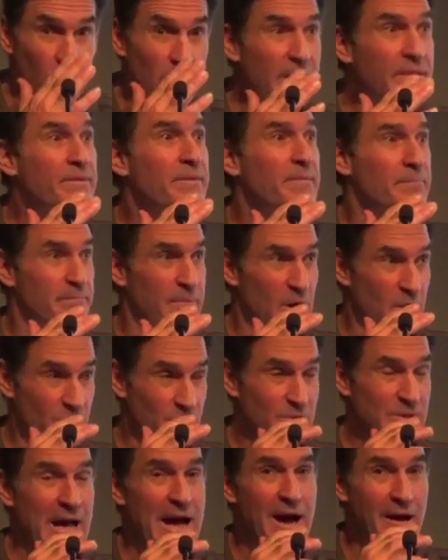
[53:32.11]
with
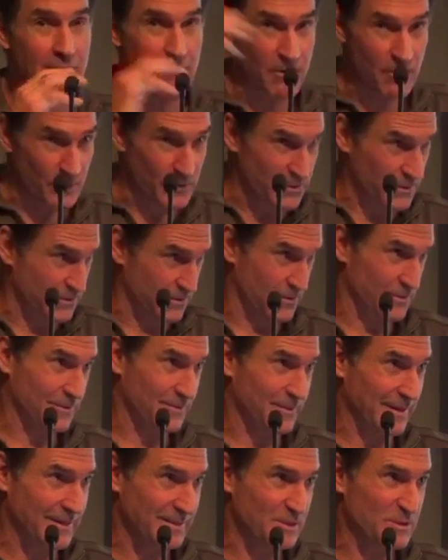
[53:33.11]
bows,
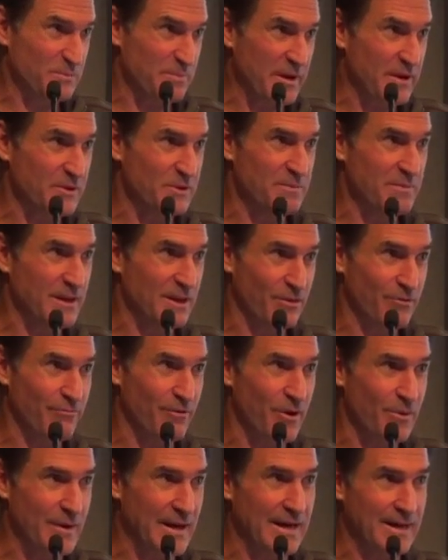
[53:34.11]
arrows, and spears being
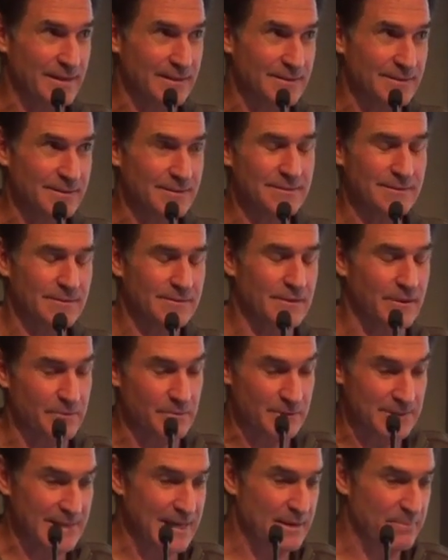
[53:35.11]
thrown at us. So
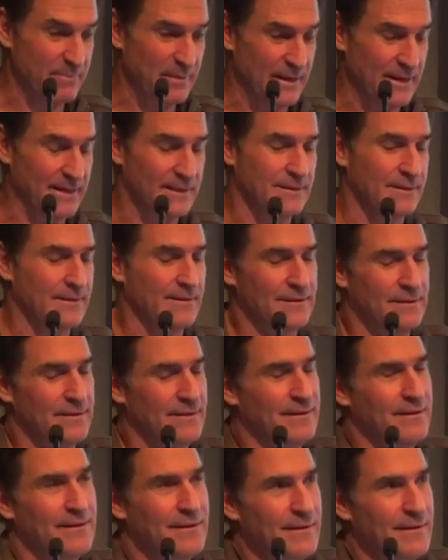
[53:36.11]
it was that bad.